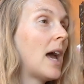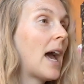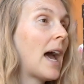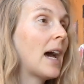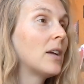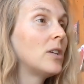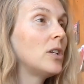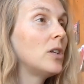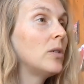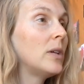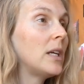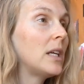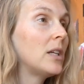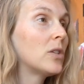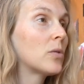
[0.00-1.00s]
How do you
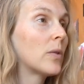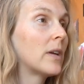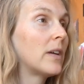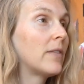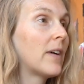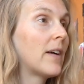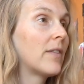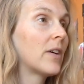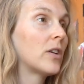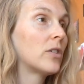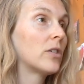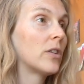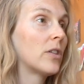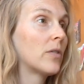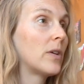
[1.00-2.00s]
eat
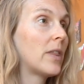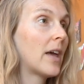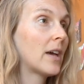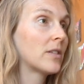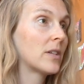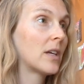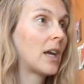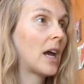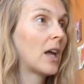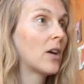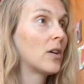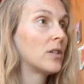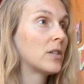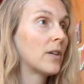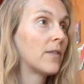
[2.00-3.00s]
2,500 to 3,000
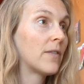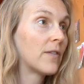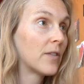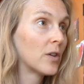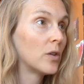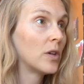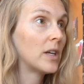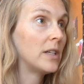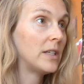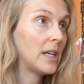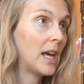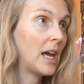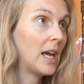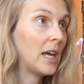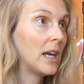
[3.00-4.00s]
calories of fruit a
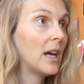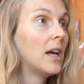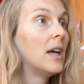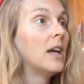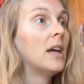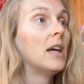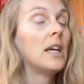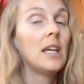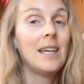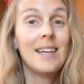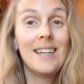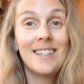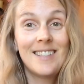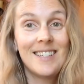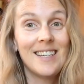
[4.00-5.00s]
day?
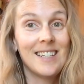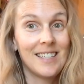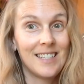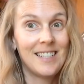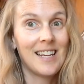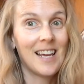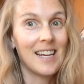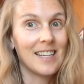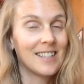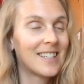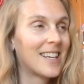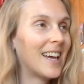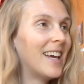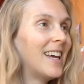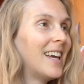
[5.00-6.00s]
Easy.
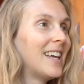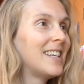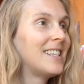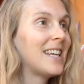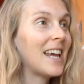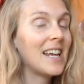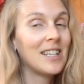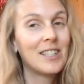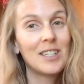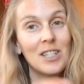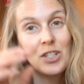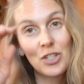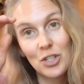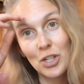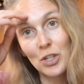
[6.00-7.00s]
Dates. Dates
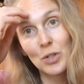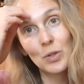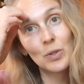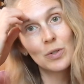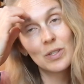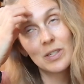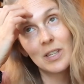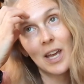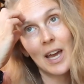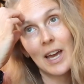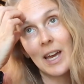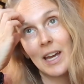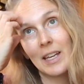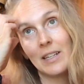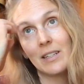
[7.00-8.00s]
and juice.
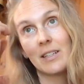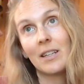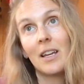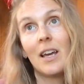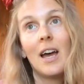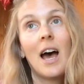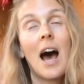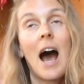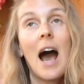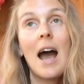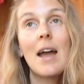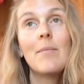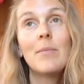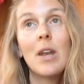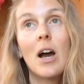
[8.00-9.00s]
And
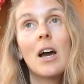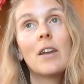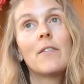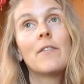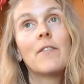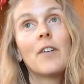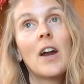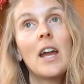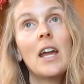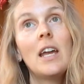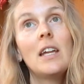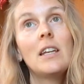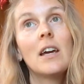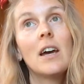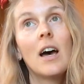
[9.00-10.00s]
I'm not
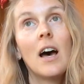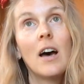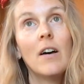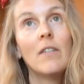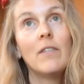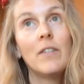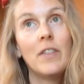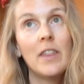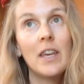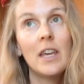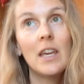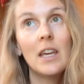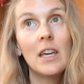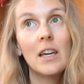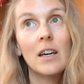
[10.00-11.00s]
afraid of
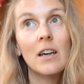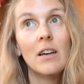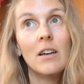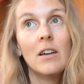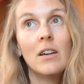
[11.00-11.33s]
the,